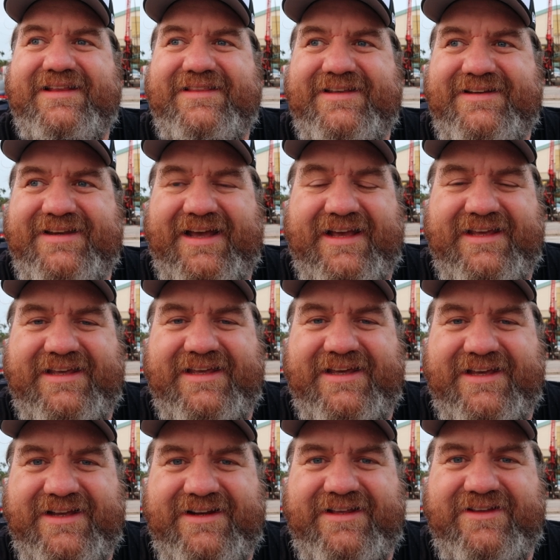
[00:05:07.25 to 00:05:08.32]
the day he
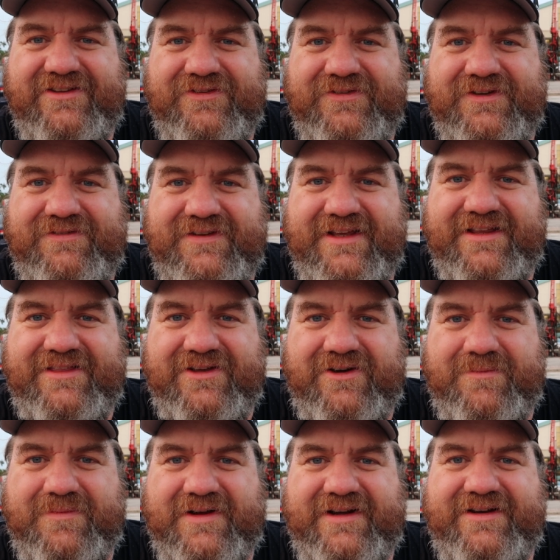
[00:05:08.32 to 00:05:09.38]
hit his 50th
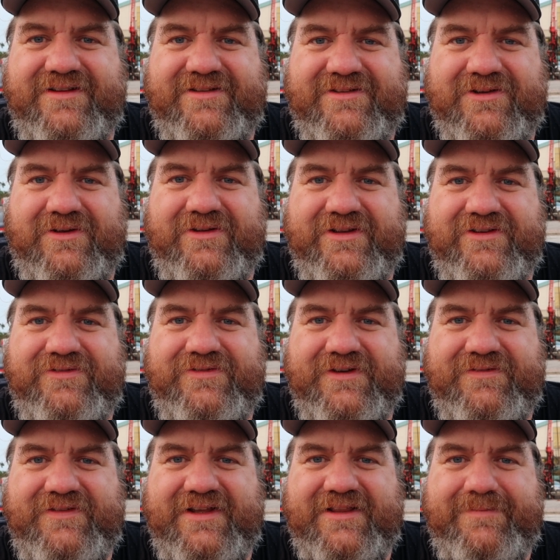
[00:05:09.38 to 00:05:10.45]
home run and stole his
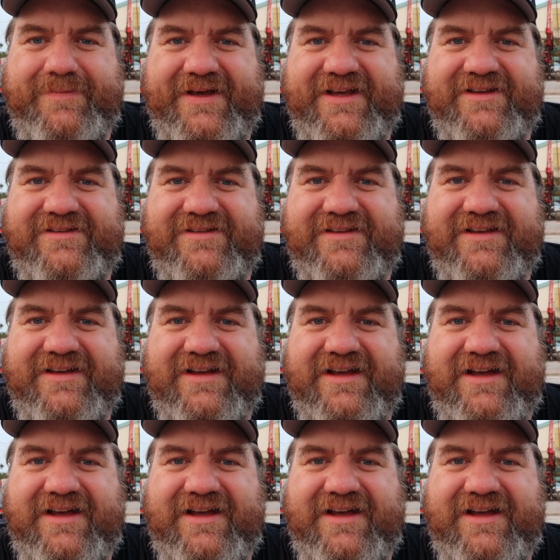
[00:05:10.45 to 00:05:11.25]
50th base,